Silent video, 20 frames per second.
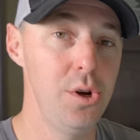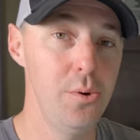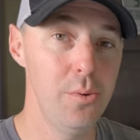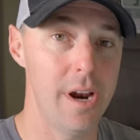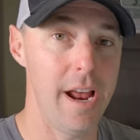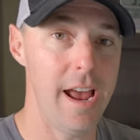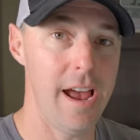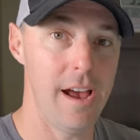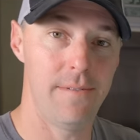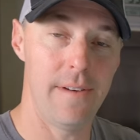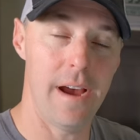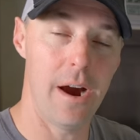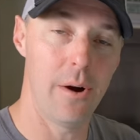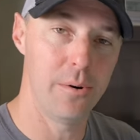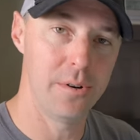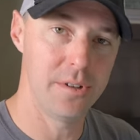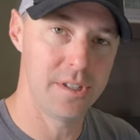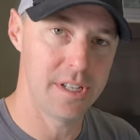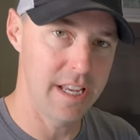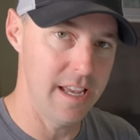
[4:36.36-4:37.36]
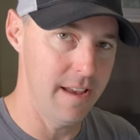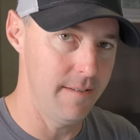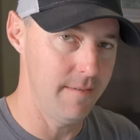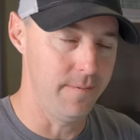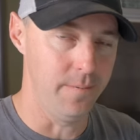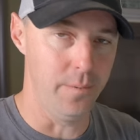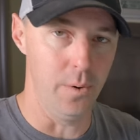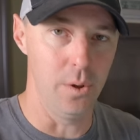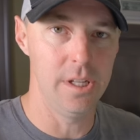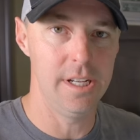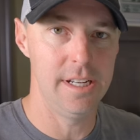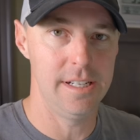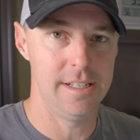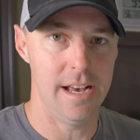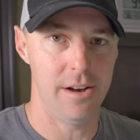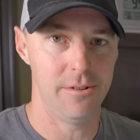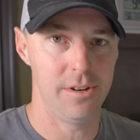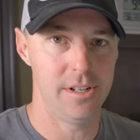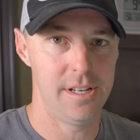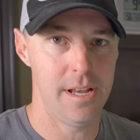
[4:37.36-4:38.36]
two and a half hours to get fully
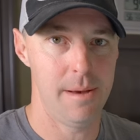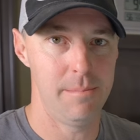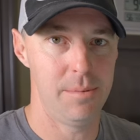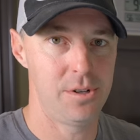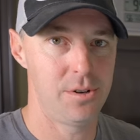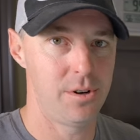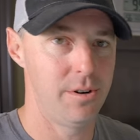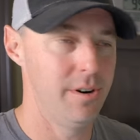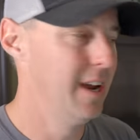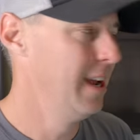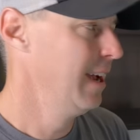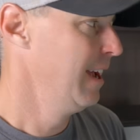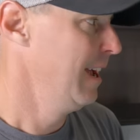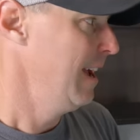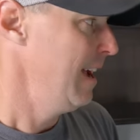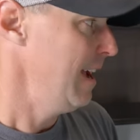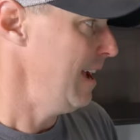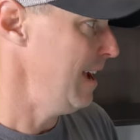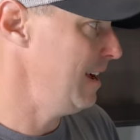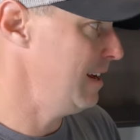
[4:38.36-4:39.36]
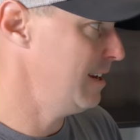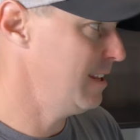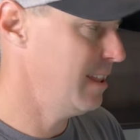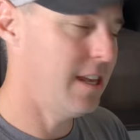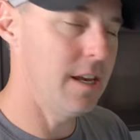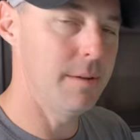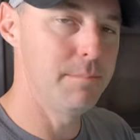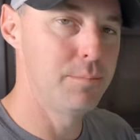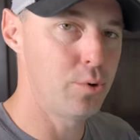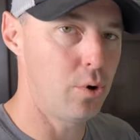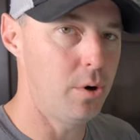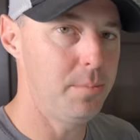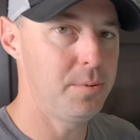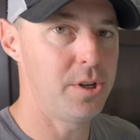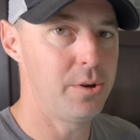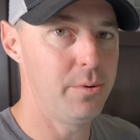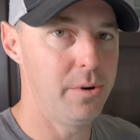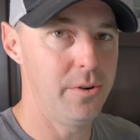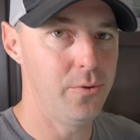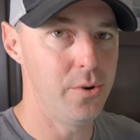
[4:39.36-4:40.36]
down to temperature. And the
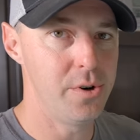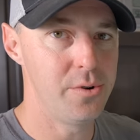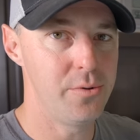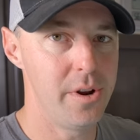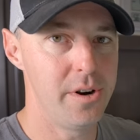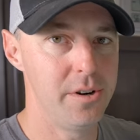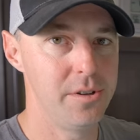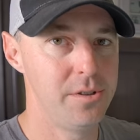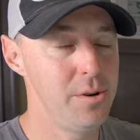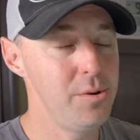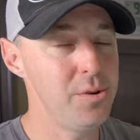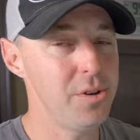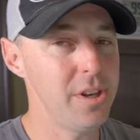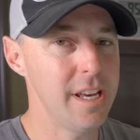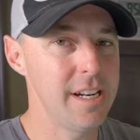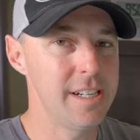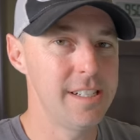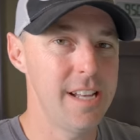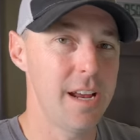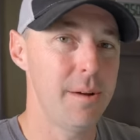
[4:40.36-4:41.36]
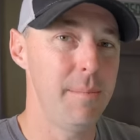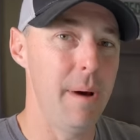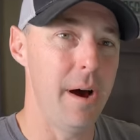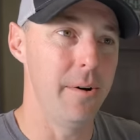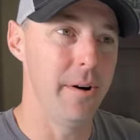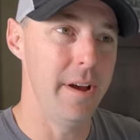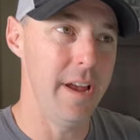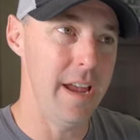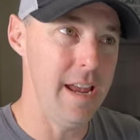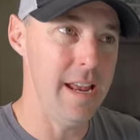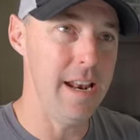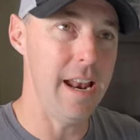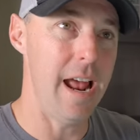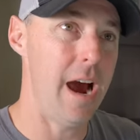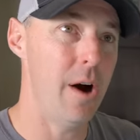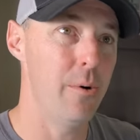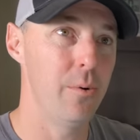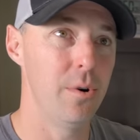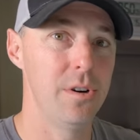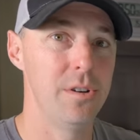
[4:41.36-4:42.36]
absorption refrigerator is usually going to take about eight
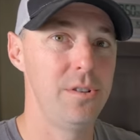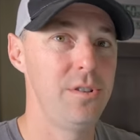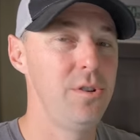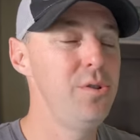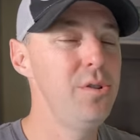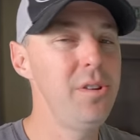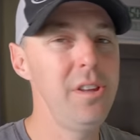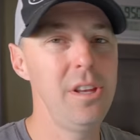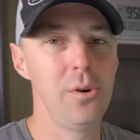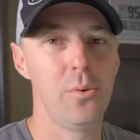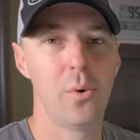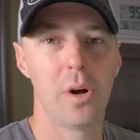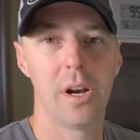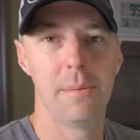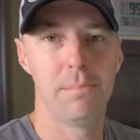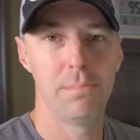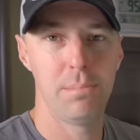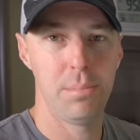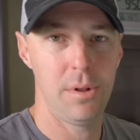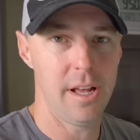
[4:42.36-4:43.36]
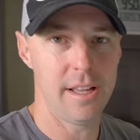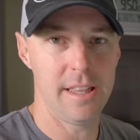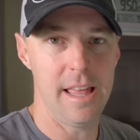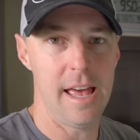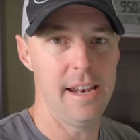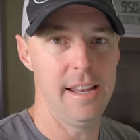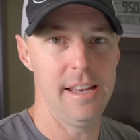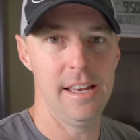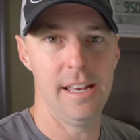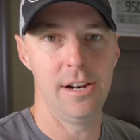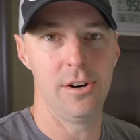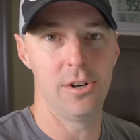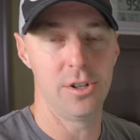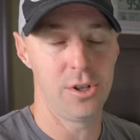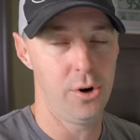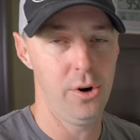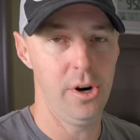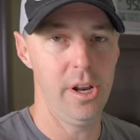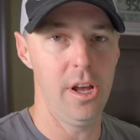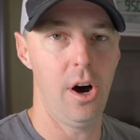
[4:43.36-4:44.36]
hours. Usually you want to plug that in or
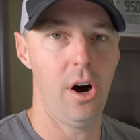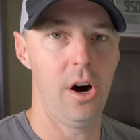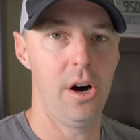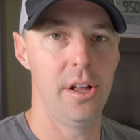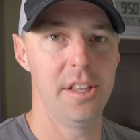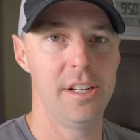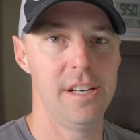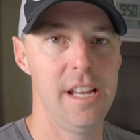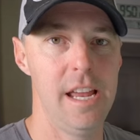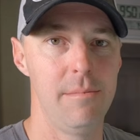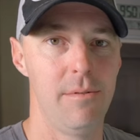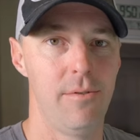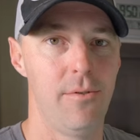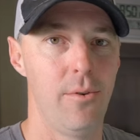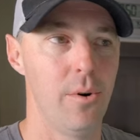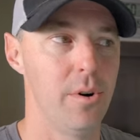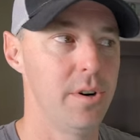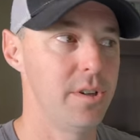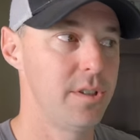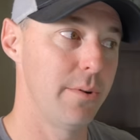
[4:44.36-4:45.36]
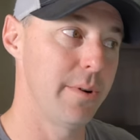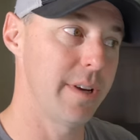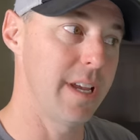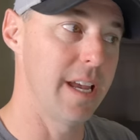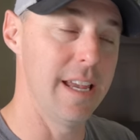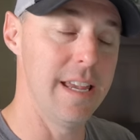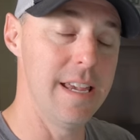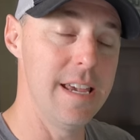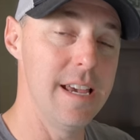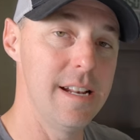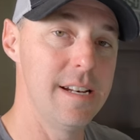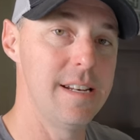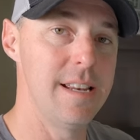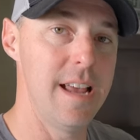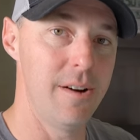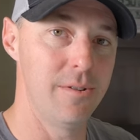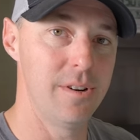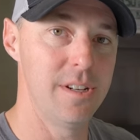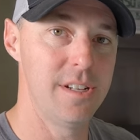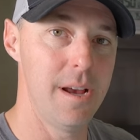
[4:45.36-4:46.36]
turn it on the day before so it can get
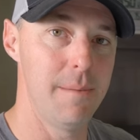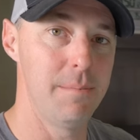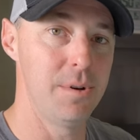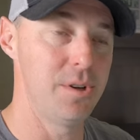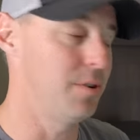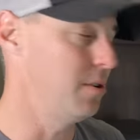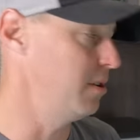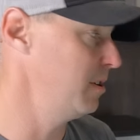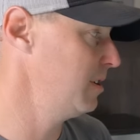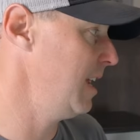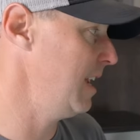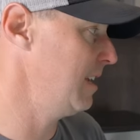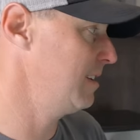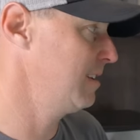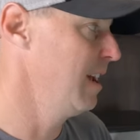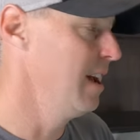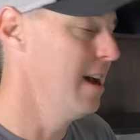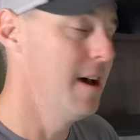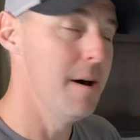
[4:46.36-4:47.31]
down to temperature. It takes